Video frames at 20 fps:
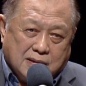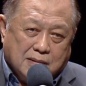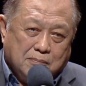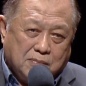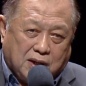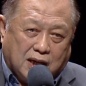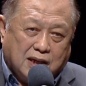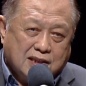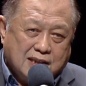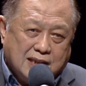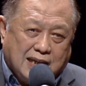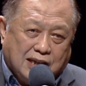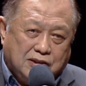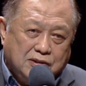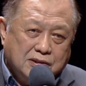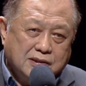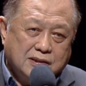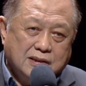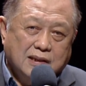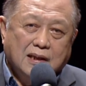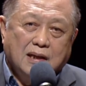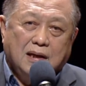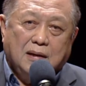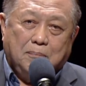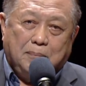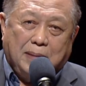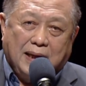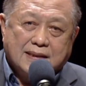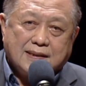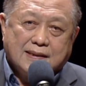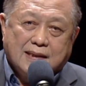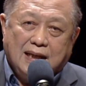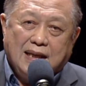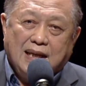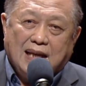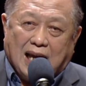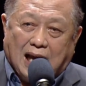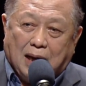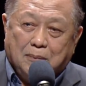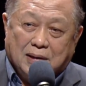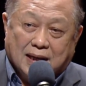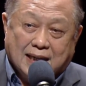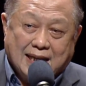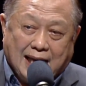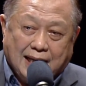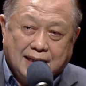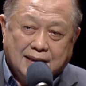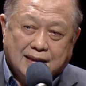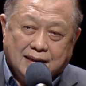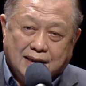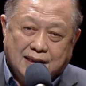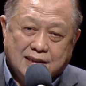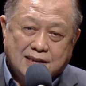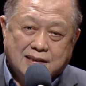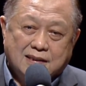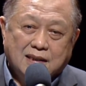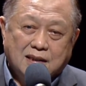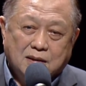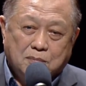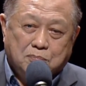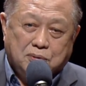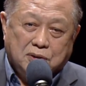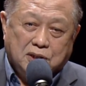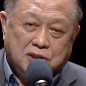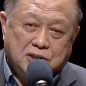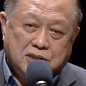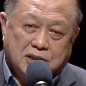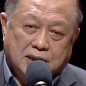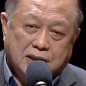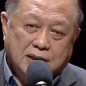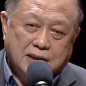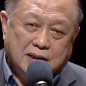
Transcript: Brother Clarence, basically, I'm a Cantonese preacher.